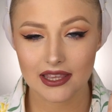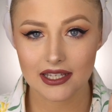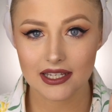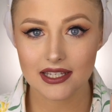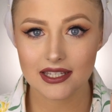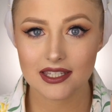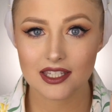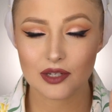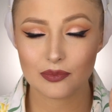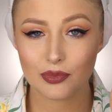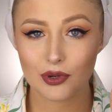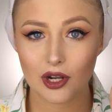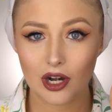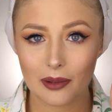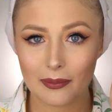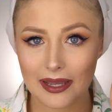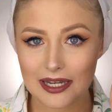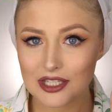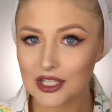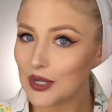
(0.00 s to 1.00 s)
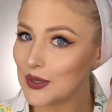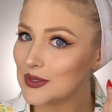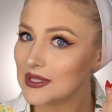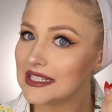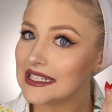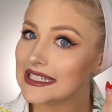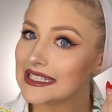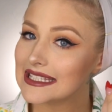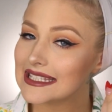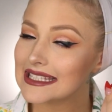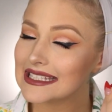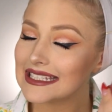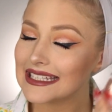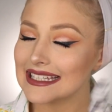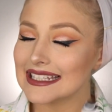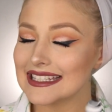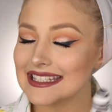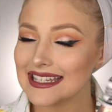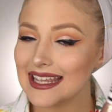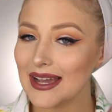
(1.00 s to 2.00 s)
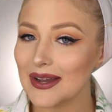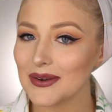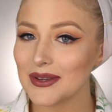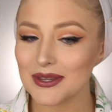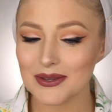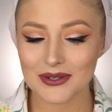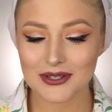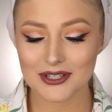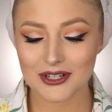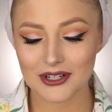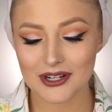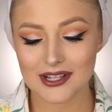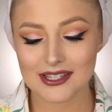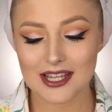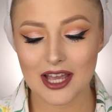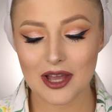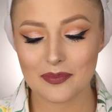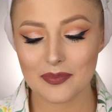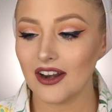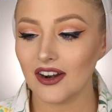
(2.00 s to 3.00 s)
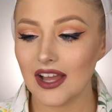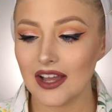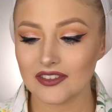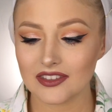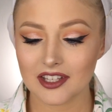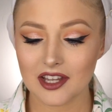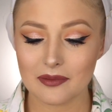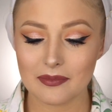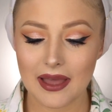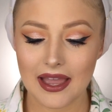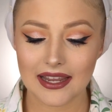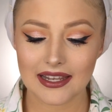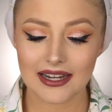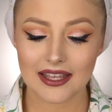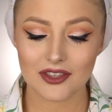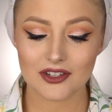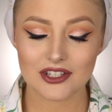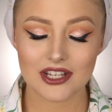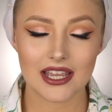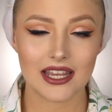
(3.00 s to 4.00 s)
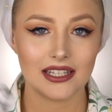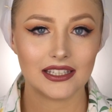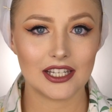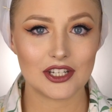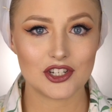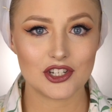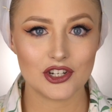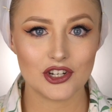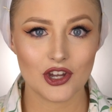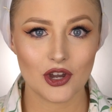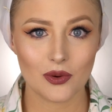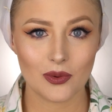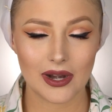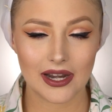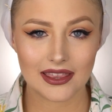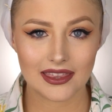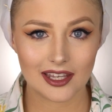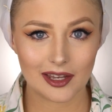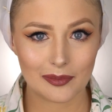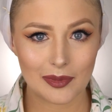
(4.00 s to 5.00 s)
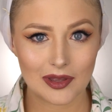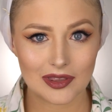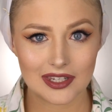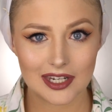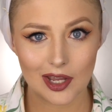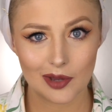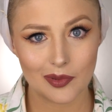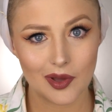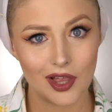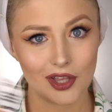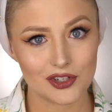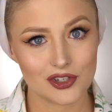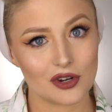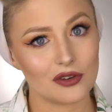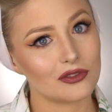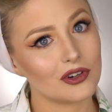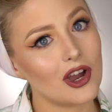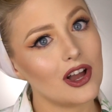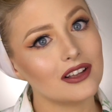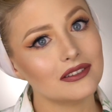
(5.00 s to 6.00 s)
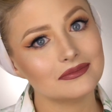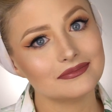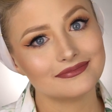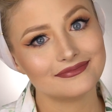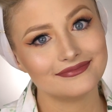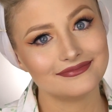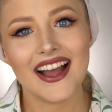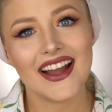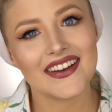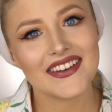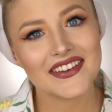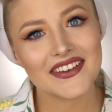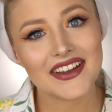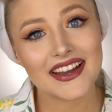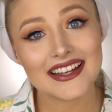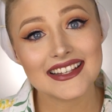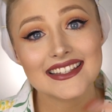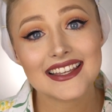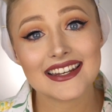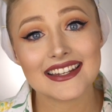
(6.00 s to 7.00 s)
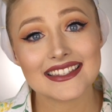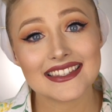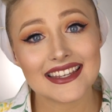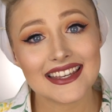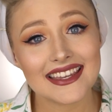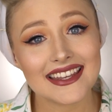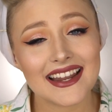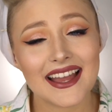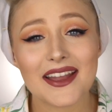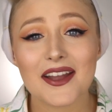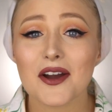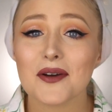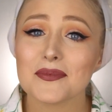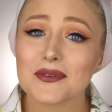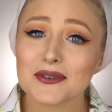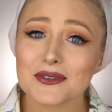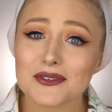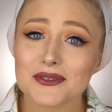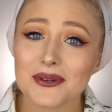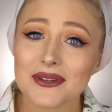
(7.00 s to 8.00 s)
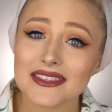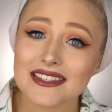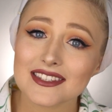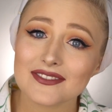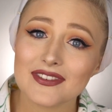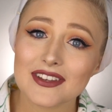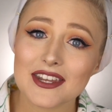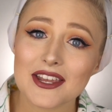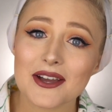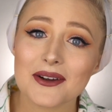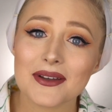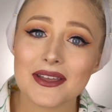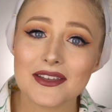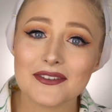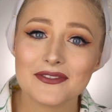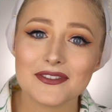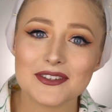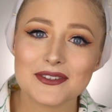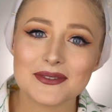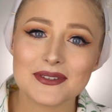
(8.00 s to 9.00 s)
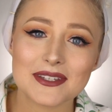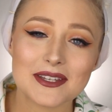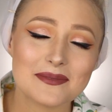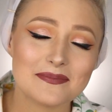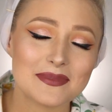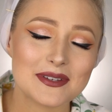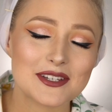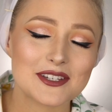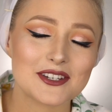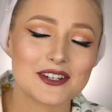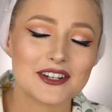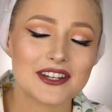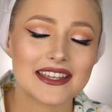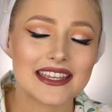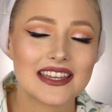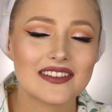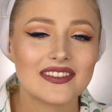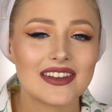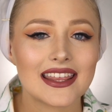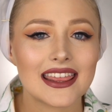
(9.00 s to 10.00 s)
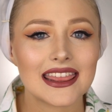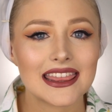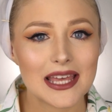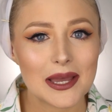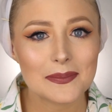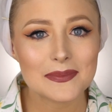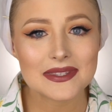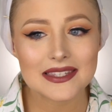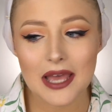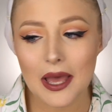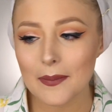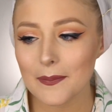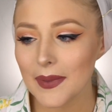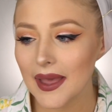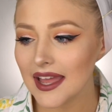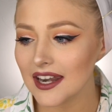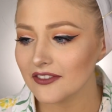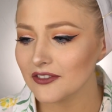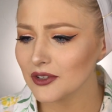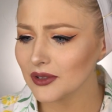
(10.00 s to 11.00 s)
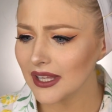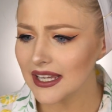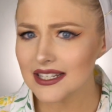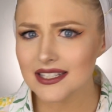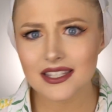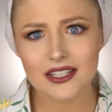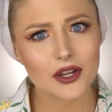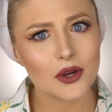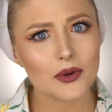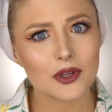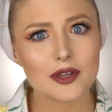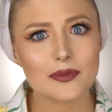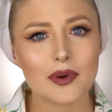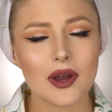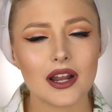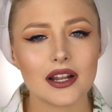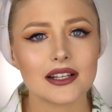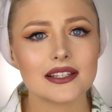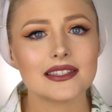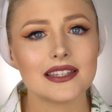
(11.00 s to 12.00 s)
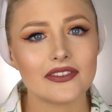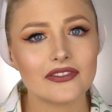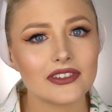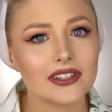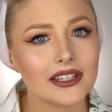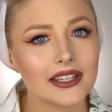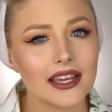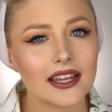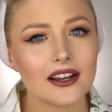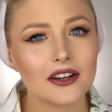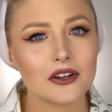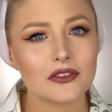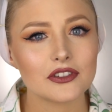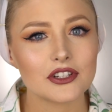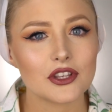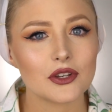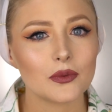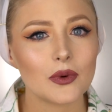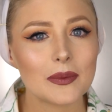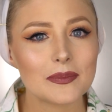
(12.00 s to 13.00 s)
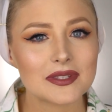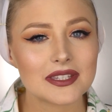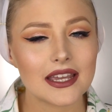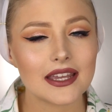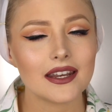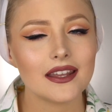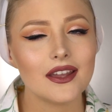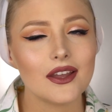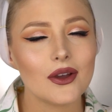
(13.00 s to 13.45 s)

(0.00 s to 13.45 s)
this to put on my toesies and see how cute it turns out, but I'll have to come back another day and let you know what I think about the nail polish overall. Alright you guys, that is it. I hope you enjoyed this video. If you did, be sure to give it a thumbs up. And if you like the Kokie products, definitely head on over to their website